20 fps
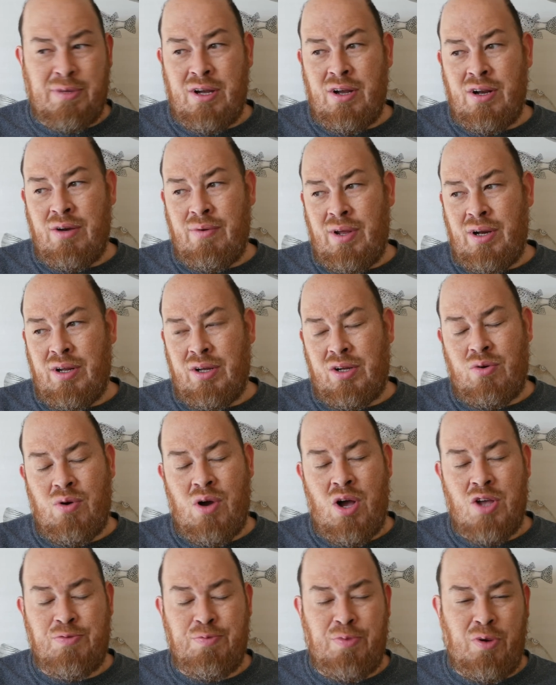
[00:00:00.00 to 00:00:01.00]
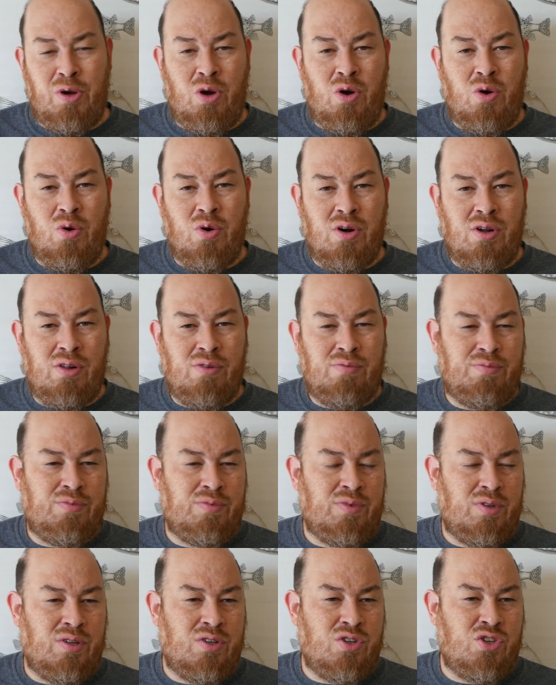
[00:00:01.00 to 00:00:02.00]
I'm carrying around a crossbow or
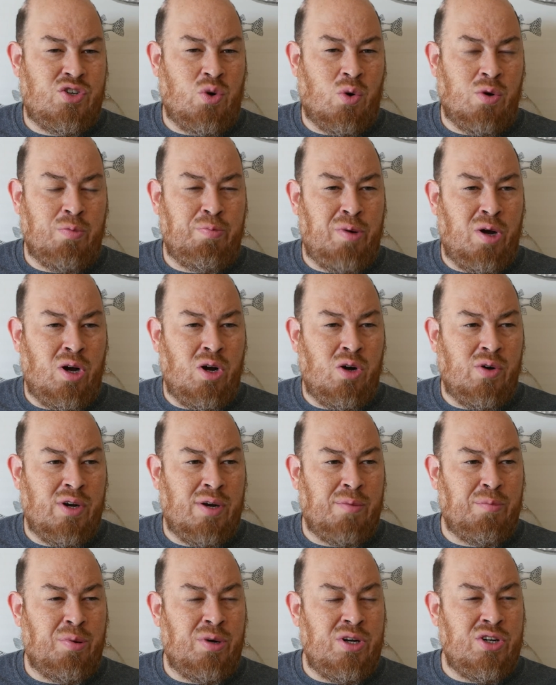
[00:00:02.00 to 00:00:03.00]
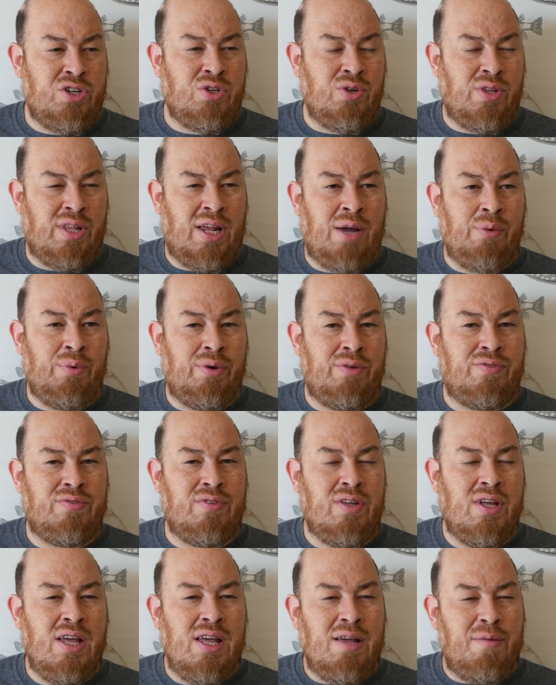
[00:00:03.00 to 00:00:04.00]
a short bow, and I'm pretty sure that I would
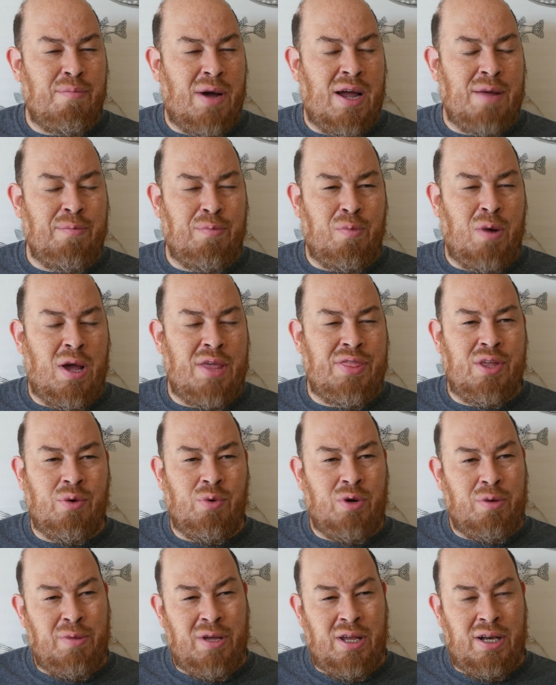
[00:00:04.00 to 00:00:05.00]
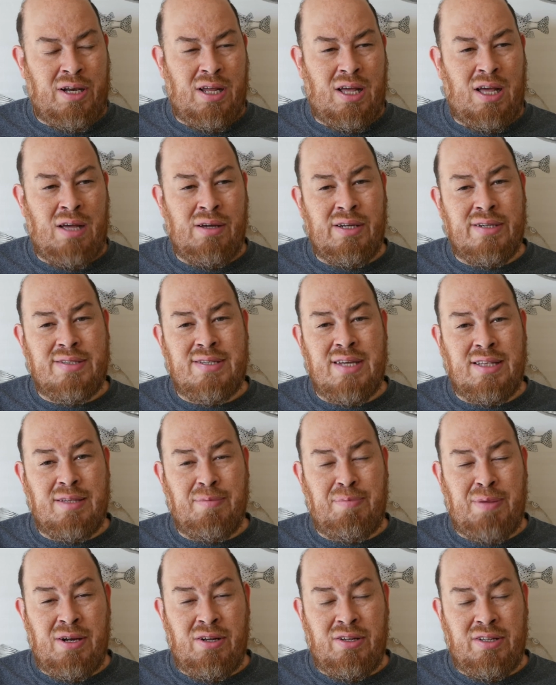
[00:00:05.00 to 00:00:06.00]
have. My my thing would have been, I'm gonna
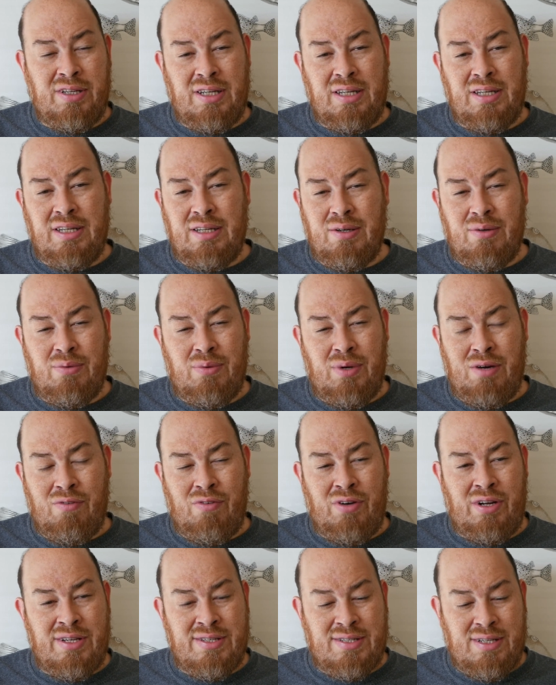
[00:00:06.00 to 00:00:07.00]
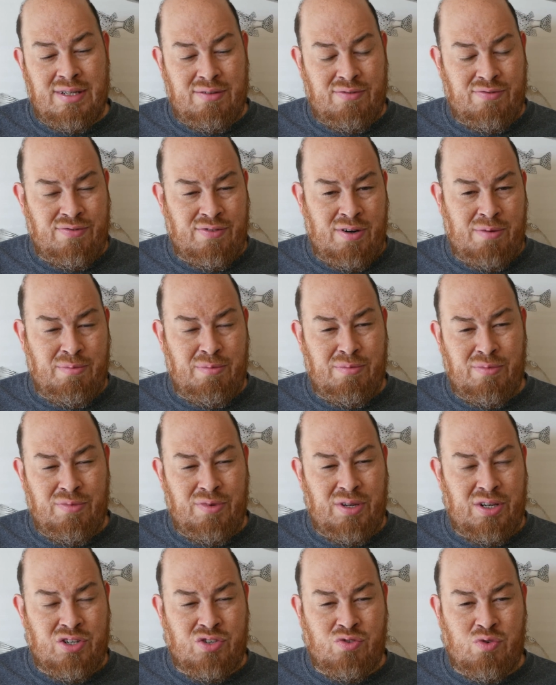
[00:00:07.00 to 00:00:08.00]
take the penalty, whatever it is, it,
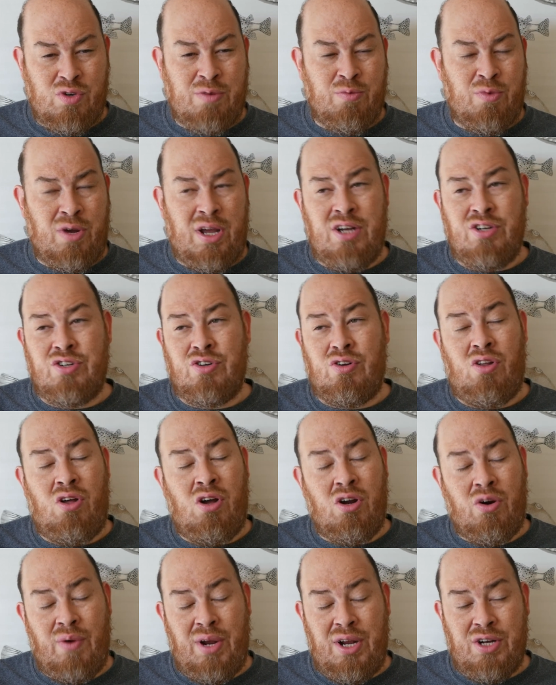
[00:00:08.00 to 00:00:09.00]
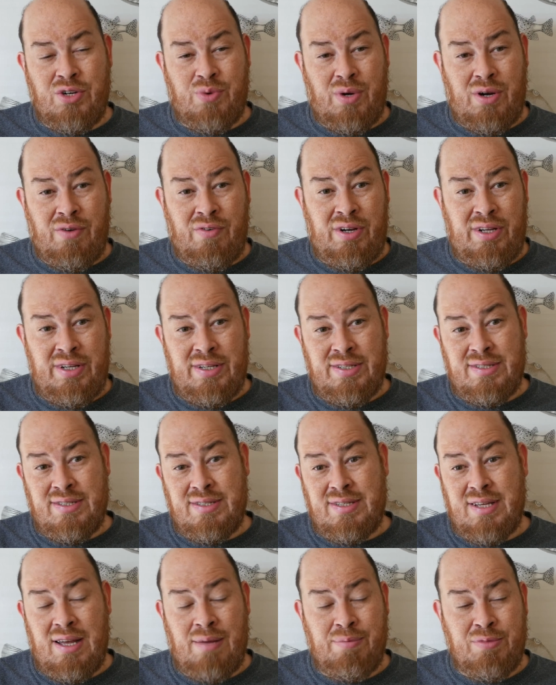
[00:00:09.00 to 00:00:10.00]
from extreme range or long range, whatever it
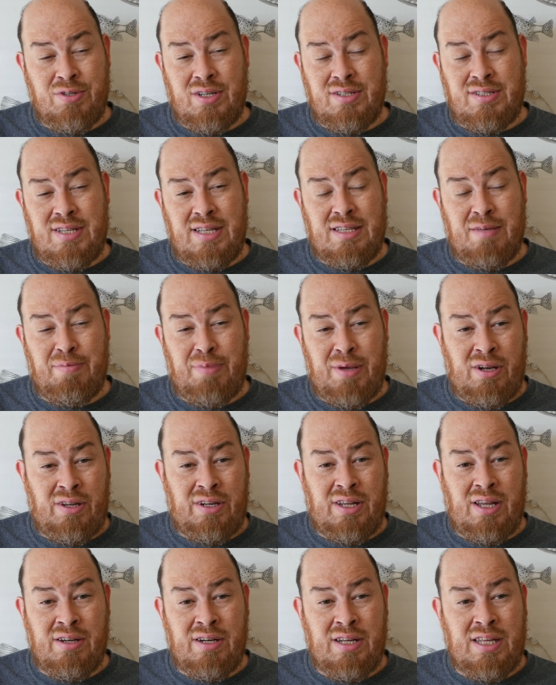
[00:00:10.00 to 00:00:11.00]
is, and say I'm just gonna take that penalty.